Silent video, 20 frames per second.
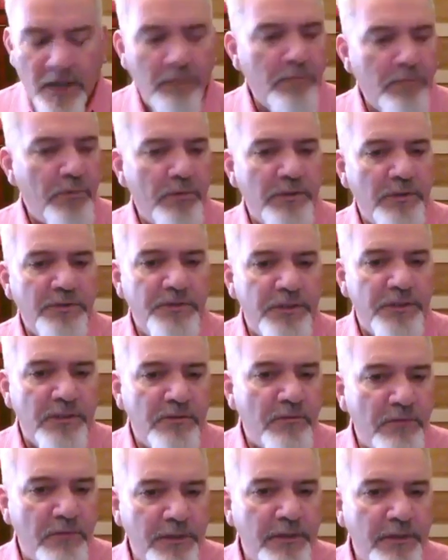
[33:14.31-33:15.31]
humble and
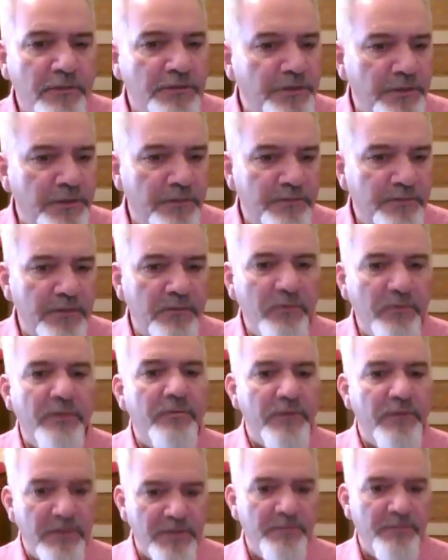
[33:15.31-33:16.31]
gentle leadership that we
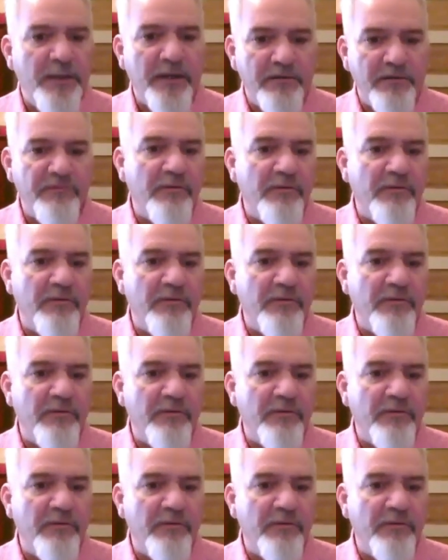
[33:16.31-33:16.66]
would expect